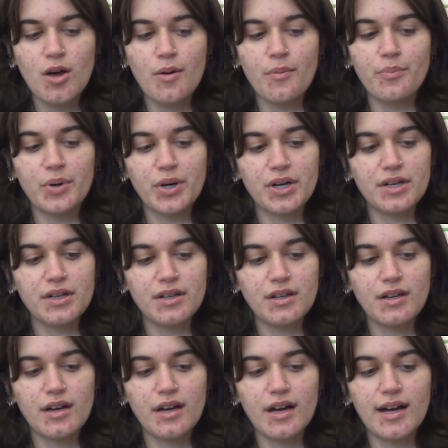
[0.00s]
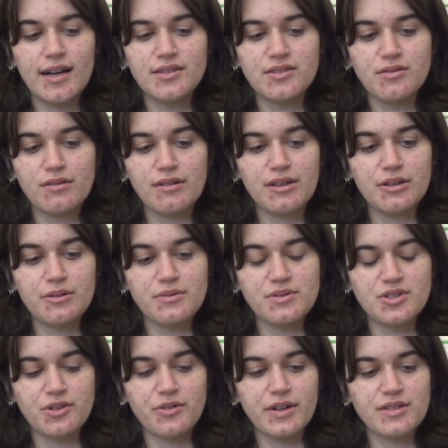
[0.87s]
but I do think it was
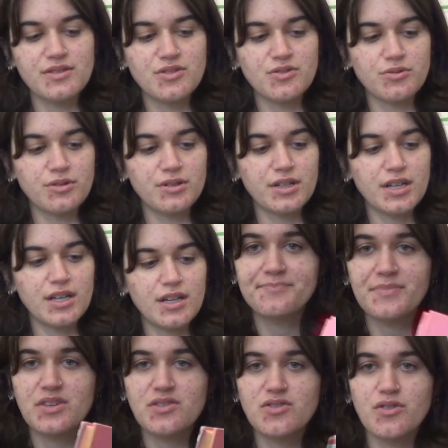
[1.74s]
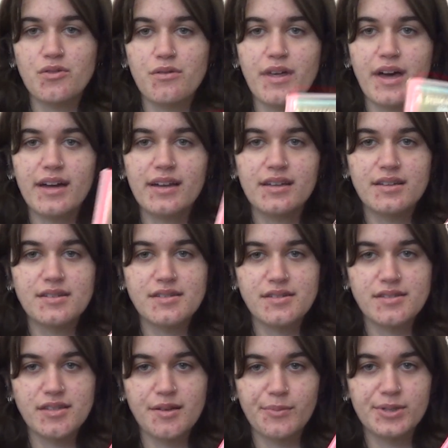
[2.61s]
a great story. So that is A
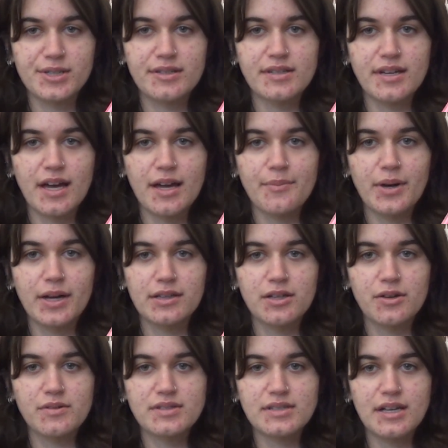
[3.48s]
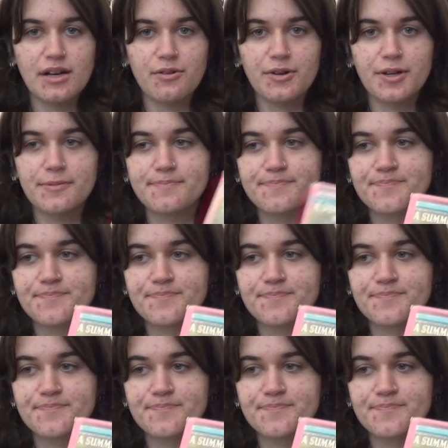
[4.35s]
Summer to Die by Lois Lowry.